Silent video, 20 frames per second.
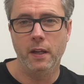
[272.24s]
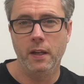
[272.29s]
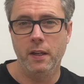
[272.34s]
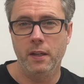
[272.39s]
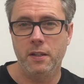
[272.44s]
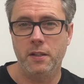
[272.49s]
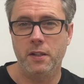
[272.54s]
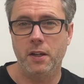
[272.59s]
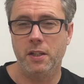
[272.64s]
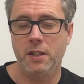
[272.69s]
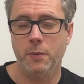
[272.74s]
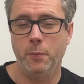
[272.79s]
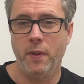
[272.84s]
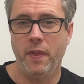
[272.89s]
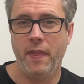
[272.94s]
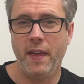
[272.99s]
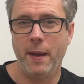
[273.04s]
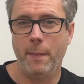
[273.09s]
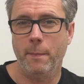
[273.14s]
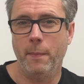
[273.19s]
Starting with
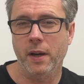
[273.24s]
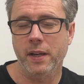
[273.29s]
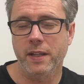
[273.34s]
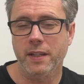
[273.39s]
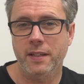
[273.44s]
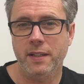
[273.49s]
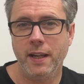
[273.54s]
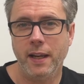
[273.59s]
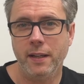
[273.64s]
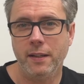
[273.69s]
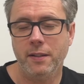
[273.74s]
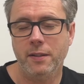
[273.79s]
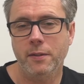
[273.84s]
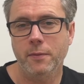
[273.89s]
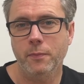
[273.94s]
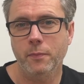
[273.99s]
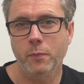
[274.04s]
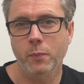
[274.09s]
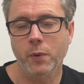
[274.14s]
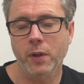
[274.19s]
that mindset,
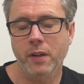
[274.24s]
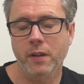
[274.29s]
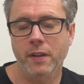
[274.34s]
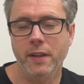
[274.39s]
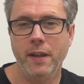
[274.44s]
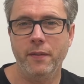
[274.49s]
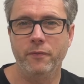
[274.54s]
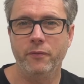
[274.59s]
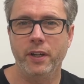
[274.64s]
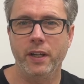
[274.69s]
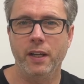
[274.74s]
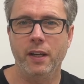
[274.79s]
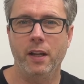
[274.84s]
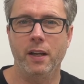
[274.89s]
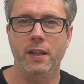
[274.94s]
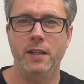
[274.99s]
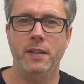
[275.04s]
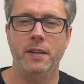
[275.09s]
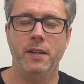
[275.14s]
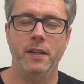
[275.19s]
we can then
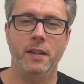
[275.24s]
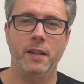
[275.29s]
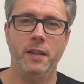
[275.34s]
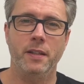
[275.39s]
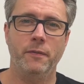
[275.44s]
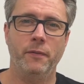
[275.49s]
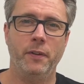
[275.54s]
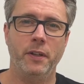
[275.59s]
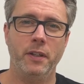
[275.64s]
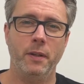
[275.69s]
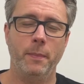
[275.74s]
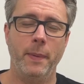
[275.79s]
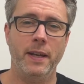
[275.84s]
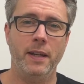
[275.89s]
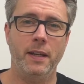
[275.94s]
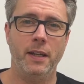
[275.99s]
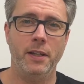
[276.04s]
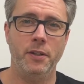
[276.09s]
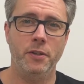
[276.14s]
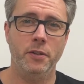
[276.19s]
realize that there's
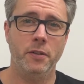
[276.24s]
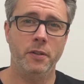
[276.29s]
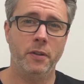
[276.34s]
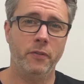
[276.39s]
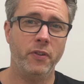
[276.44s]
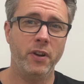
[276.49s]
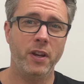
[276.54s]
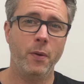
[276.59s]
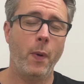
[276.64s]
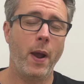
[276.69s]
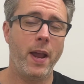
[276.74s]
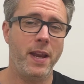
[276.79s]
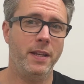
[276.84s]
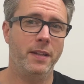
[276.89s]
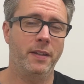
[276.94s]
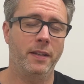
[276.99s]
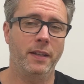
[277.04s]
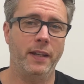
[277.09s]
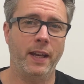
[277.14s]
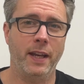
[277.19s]
fundamentally just 3 ways
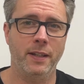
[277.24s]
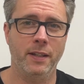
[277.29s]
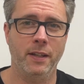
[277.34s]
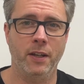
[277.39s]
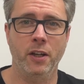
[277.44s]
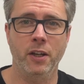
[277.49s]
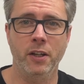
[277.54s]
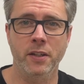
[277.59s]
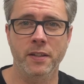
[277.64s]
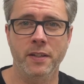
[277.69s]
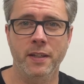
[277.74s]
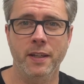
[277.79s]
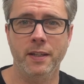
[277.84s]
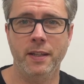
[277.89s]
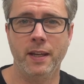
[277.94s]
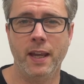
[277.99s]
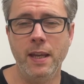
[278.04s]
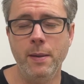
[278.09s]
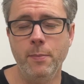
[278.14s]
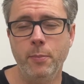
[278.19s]
that data earns its
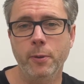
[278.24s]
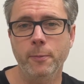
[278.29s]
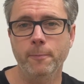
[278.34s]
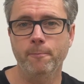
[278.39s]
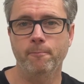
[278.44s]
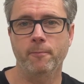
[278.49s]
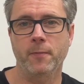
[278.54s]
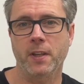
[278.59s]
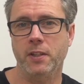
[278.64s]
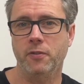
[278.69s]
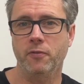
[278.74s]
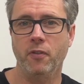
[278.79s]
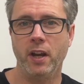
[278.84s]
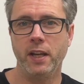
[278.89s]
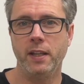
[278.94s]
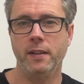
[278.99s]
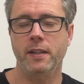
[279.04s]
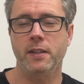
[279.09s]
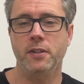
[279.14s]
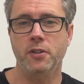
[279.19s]
keep. That's
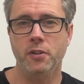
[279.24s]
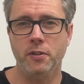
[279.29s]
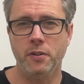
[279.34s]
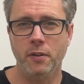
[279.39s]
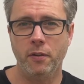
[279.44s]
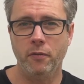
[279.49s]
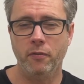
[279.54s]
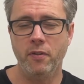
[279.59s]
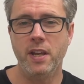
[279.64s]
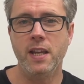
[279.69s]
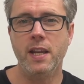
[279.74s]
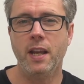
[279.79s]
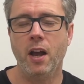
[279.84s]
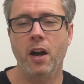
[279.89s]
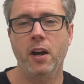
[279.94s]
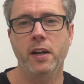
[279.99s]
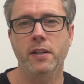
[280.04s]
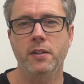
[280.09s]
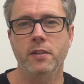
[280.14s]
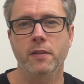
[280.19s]
right, there's just 3
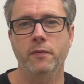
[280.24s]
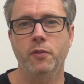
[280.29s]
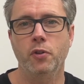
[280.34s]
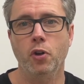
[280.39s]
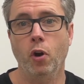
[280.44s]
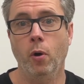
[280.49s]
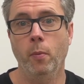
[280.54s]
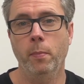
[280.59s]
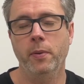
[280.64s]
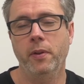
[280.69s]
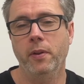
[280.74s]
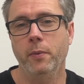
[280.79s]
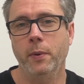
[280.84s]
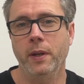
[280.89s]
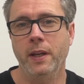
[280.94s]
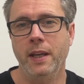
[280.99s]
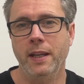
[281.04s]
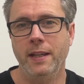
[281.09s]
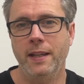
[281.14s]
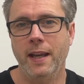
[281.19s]
kinds of job that we
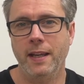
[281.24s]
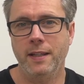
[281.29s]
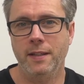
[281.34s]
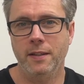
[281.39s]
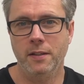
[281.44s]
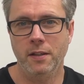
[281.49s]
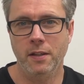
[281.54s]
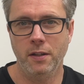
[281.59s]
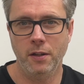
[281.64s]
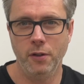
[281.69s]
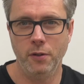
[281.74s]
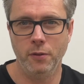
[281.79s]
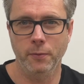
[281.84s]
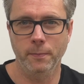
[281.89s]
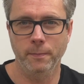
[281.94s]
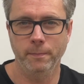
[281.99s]
need data to do.